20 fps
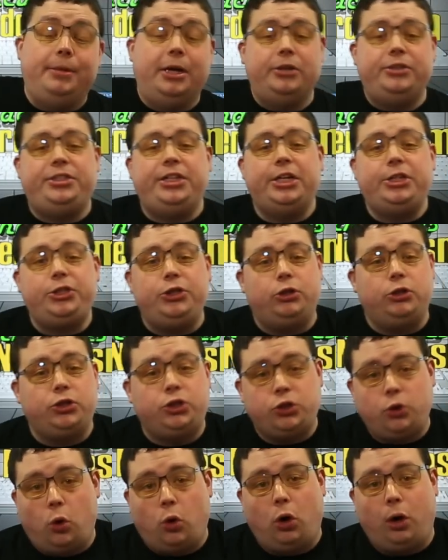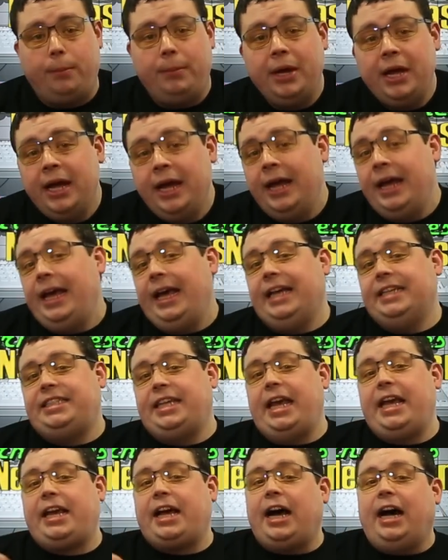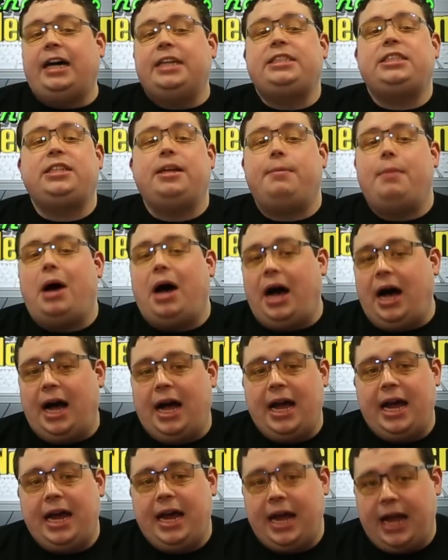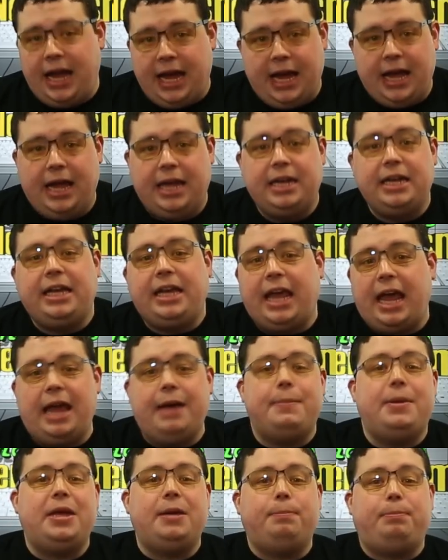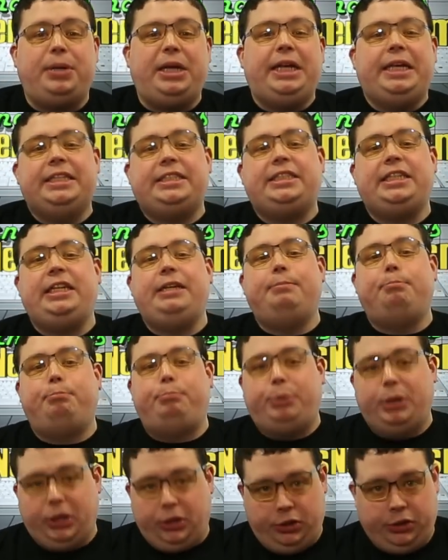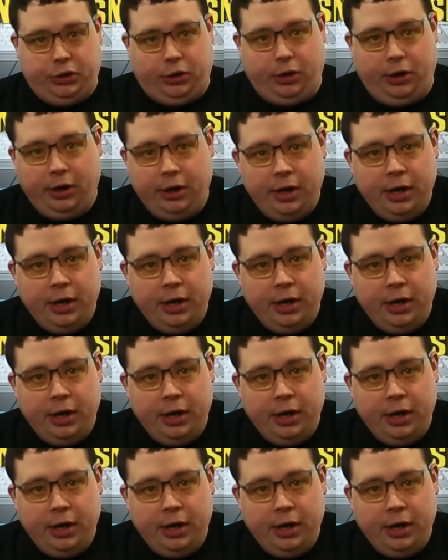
Now, Digital Storm is a custom high-end gaming PC builder.